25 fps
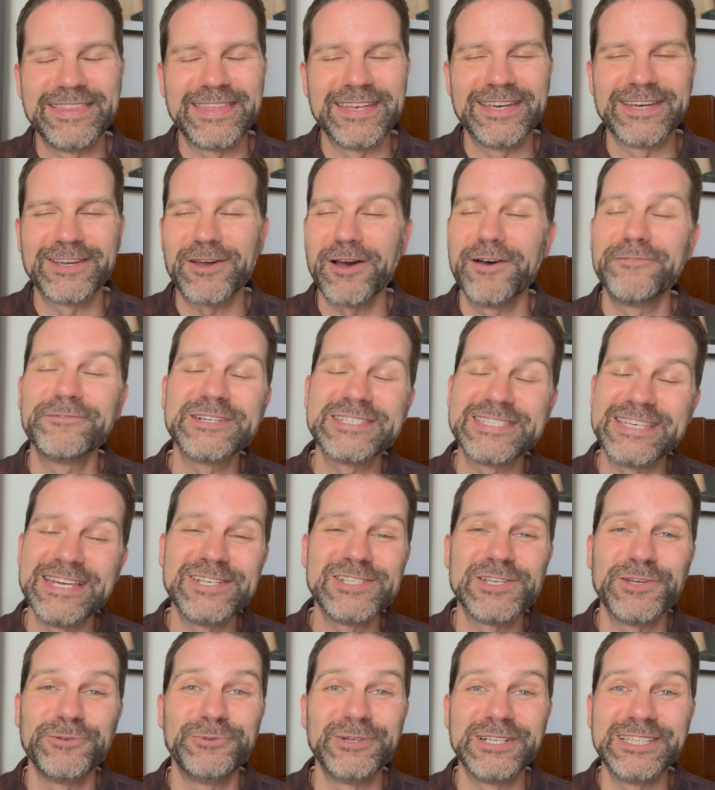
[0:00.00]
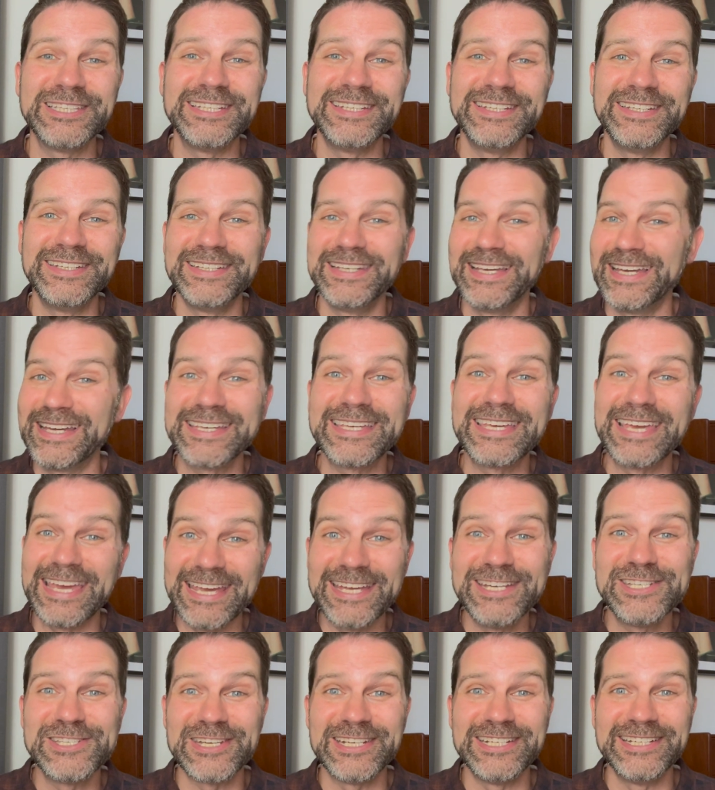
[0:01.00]
the conversation really
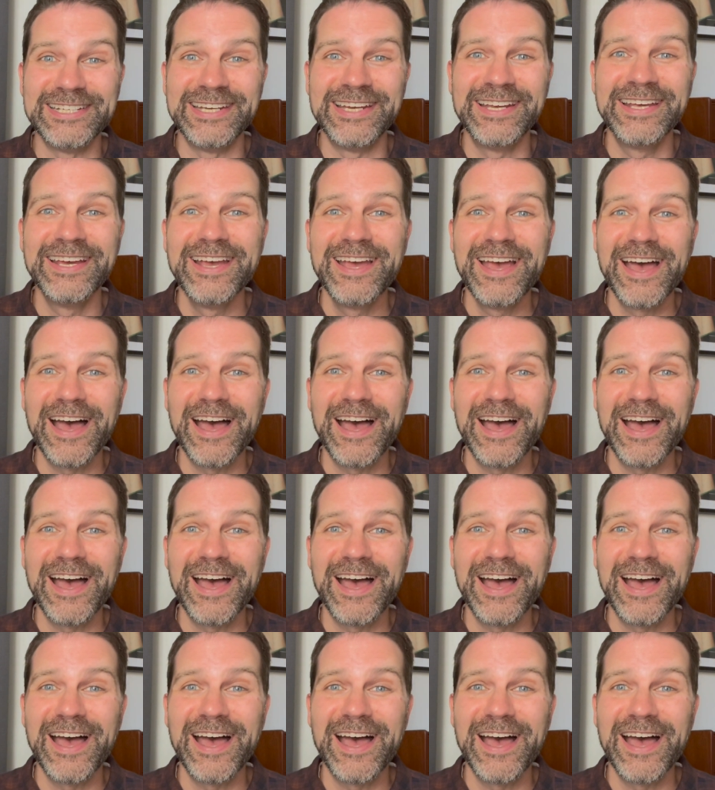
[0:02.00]
engaging